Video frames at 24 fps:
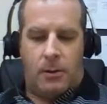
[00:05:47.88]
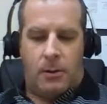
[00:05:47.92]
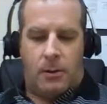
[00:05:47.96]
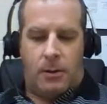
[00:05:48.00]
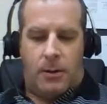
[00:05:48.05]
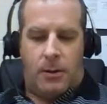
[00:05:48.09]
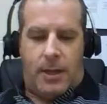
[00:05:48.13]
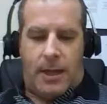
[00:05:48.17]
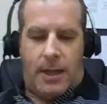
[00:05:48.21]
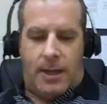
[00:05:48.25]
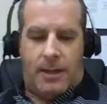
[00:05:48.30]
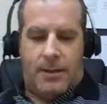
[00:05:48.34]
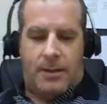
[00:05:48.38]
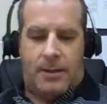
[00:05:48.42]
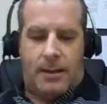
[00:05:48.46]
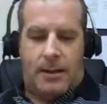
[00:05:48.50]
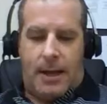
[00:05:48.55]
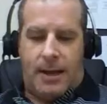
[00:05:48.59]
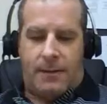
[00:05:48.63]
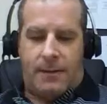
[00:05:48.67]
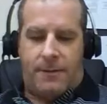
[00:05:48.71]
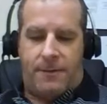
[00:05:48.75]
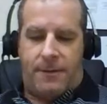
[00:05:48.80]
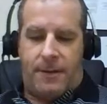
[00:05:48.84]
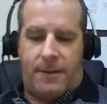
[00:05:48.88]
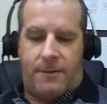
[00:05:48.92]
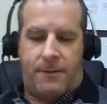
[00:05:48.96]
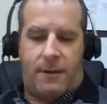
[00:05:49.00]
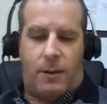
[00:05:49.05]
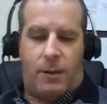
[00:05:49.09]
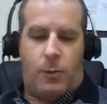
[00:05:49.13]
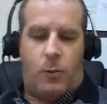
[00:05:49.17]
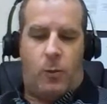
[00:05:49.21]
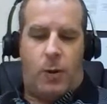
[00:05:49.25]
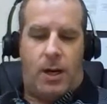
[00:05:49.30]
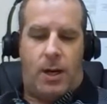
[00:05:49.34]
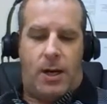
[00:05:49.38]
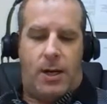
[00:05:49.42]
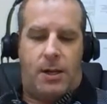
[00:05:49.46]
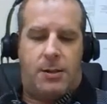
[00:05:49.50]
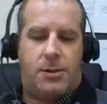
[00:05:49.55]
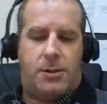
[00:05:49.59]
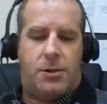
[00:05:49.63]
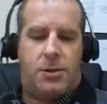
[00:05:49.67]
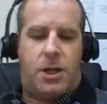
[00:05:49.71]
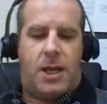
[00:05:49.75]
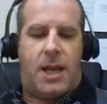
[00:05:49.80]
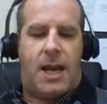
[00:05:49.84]
Then in slide 51,
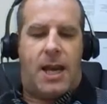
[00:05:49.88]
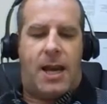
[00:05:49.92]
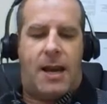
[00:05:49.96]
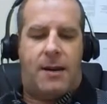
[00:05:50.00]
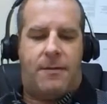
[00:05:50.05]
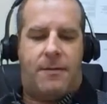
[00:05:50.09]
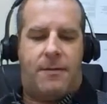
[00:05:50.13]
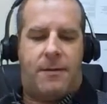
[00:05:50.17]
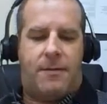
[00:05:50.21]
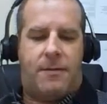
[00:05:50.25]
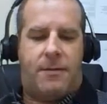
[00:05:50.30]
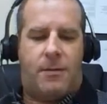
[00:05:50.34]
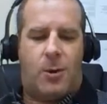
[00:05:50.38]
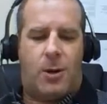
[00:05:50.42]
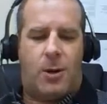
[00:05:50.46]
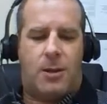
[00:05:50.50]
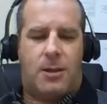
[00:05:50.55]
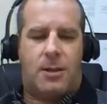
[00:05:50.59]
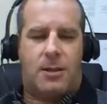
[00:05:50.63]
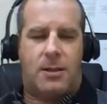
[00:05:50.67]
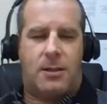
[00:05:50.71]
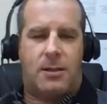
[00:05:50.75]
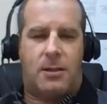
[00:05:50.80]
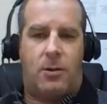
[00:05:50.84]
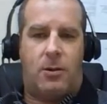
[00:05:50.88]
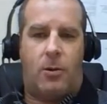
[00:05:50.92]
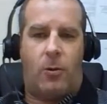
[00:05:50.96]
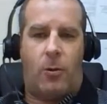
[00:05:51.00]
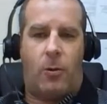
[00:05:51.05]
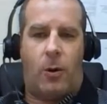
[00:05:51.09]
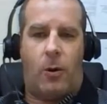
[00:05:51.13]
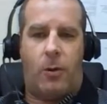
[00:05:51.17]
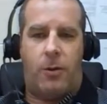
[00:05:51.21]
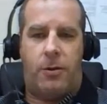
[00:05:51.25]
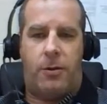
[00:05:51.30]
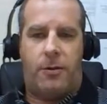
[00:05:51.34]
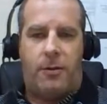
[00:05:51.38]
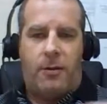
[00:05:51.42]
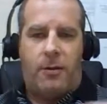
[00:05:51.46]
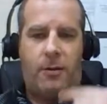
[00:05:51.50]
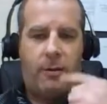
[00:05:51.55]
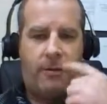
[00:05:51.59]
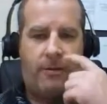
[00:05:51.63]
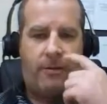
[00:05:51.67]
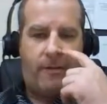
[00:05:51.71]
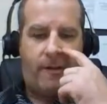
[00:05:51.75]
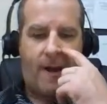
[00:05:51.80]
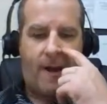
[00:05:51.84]
GF, of course, is growth
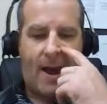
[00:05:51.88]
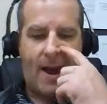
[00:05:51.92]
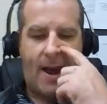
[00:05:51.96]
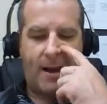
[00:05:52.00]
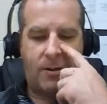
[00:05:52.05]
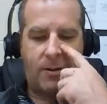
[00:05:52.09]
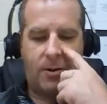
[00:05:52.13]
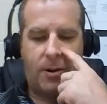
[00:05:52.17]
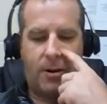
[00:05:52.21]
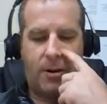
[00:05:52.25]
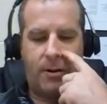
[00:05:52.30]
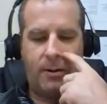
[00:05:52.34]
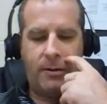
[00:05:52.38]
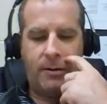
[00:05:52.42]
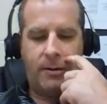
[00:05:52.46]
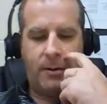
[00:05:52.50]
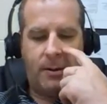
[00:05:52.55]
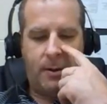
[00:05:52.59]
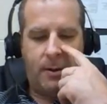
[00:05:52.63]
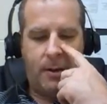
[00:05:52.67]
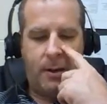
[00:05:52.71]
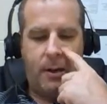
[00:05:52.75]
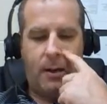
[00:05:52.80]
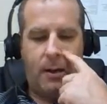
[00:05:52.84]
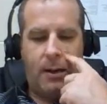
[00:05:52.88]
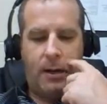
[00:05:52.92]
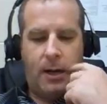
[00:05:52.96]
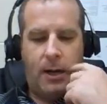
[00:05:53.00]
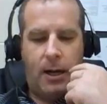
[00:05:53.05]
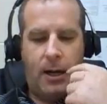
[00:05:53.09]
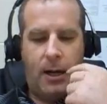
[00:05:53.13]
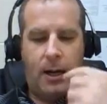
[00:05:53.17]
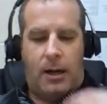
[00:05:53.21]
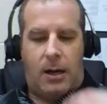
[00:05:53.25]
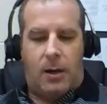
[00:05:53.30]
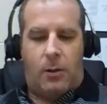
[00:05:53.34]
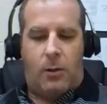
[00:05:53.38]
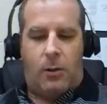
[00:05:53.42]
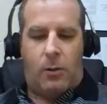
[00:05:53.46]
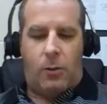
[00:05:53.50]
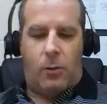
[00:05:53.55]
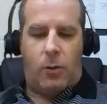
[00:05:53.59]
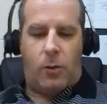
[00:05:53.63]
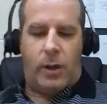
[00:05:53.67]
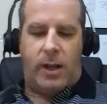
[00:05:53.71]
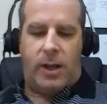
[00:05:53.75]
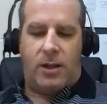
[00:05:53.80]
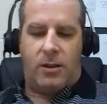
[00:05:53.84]
factor.
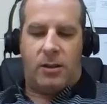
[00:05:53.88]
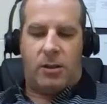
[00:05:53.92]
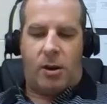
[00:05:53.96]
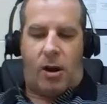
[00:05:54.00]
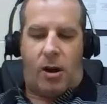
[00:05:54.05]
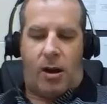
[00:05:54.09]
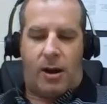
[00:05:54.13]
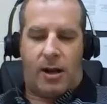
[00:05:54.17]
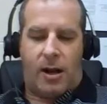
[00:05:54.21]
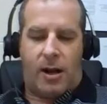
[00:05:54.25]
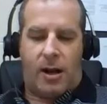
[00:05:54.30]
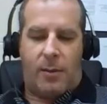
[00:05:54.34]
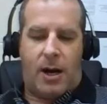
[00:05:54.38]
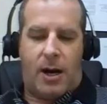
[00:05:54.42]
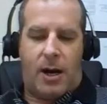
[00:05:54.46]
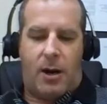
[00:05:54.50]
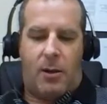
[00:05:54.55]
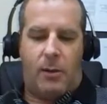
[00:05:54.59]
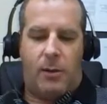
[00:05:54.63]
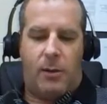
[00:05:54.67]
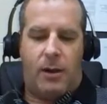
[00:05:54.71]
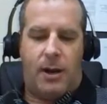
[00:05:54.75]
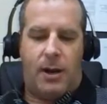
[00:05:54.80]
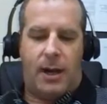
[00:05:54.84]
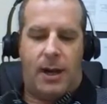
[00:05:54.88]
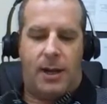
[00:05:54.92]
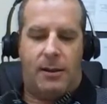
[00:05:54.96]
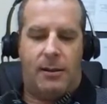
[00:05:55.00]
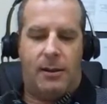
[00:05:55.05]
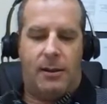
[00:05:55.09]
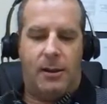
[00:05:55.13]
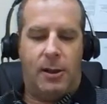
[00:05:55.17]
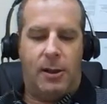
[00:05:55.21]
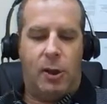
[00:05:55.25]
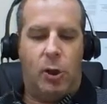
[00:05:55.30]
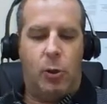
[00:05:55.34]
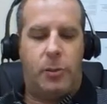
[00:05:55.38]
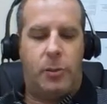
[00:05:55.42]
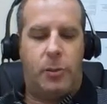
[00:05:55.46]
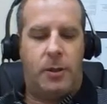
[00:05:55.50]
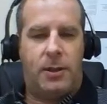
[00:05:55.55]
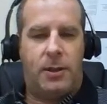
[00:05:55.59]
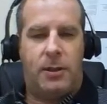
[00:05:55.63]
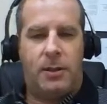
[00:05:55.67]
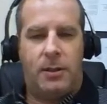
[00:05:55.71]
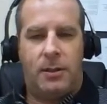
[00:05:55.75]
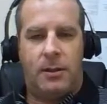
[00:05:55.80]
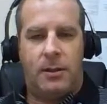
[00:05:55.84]
We can talk about a
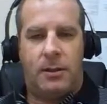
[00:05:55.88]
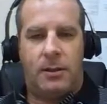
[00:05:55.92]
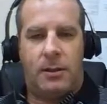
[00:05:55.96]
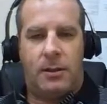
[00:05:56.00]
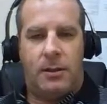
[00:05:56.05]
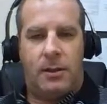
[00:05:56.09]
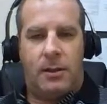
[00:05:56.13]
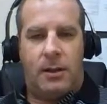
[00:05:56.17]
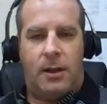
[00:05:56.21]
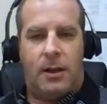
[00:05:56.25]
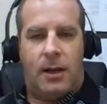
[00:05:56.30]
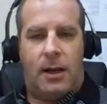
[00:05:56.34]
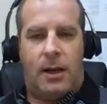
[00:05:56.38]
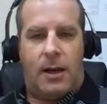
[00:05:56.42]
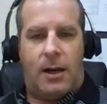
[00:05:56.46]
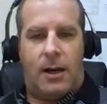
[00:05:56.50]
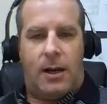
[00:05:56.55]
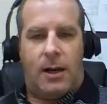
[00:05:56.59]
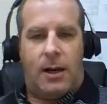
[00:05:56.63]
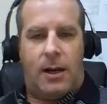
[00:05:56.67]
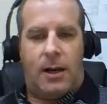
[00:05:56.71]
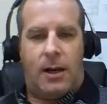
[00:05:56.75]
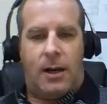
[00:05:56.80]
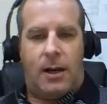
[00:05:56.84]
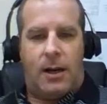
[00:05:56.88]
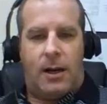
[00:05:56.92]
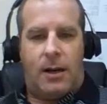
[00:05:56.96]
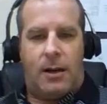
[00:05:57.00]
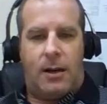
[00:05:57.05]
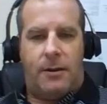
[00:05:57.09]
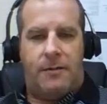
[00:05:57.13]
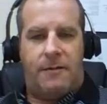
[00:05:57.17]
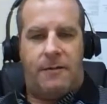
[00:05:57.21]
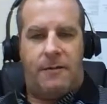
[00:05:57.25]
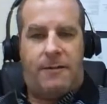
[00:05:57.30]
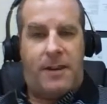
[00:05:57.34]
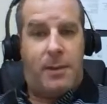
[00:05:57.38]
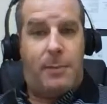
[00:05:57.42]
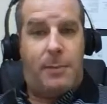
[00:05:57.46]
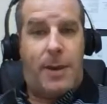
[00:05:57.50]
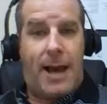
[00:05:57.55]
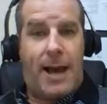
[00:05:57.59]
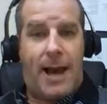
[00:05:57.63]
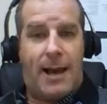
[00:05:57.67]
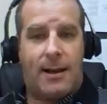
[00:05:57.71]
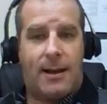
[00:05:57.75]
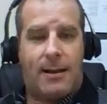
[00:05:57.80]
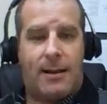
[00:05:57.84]
looped
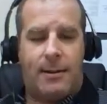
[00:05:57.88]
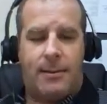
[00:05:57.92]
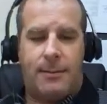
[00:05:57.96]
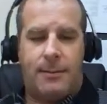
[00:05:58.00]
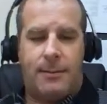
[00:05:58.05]
feedback,